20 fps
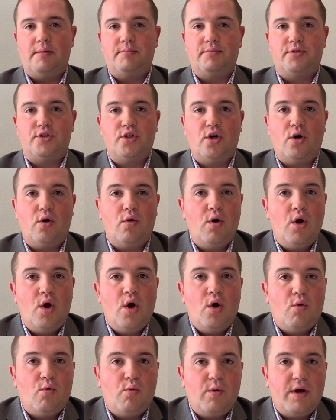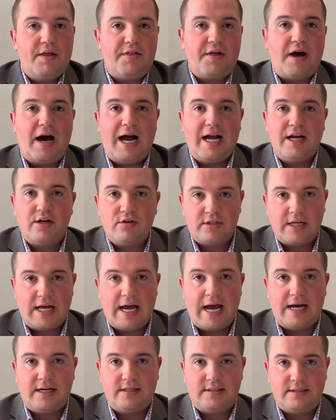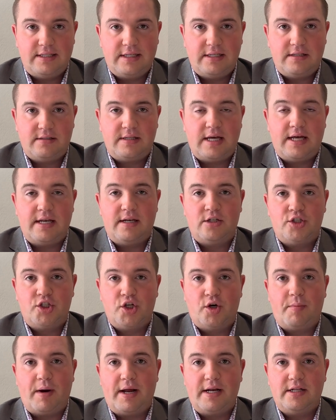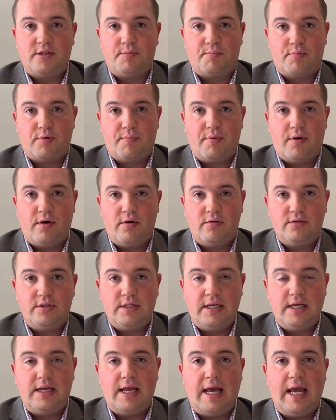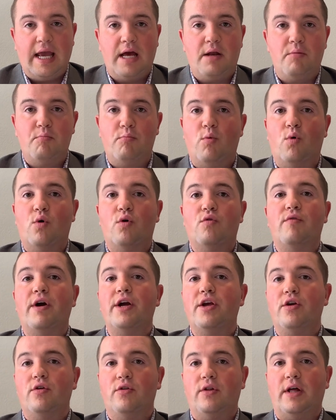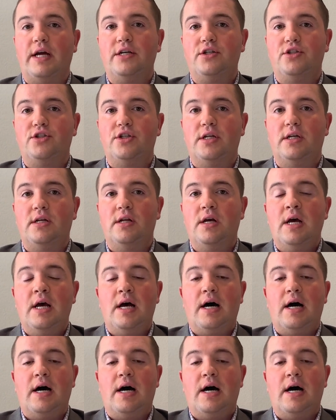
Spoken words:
So with higher taxes that Joe Biden's proposing and more regulation,